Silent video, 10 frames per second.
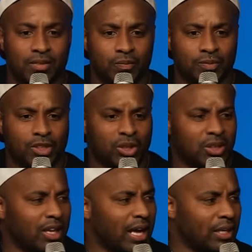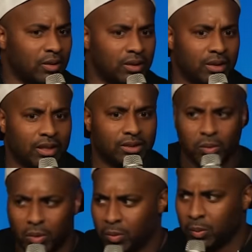to turn the light on. I was
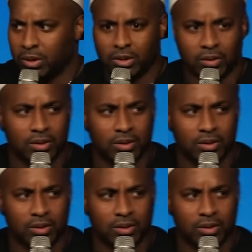like, what are you doing?